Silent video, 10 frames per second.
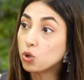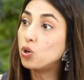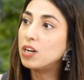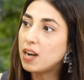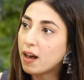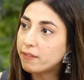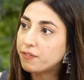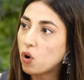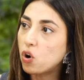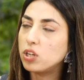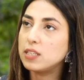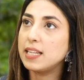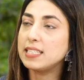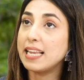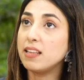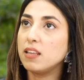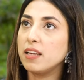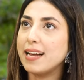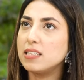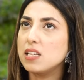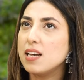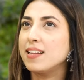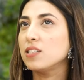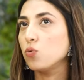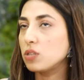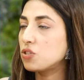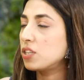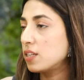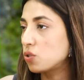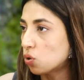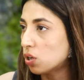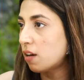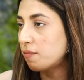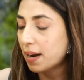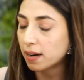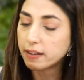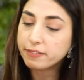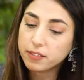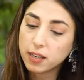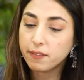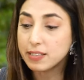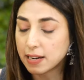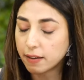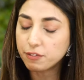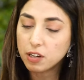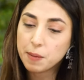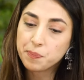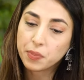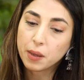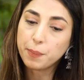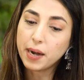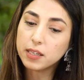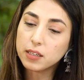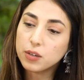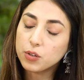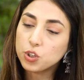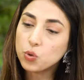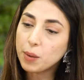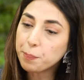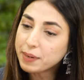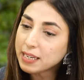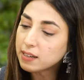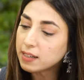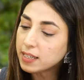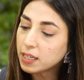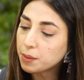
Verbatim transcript: good love, or there's anything as, there's no such thing as good love, bad love, love is love. But you completely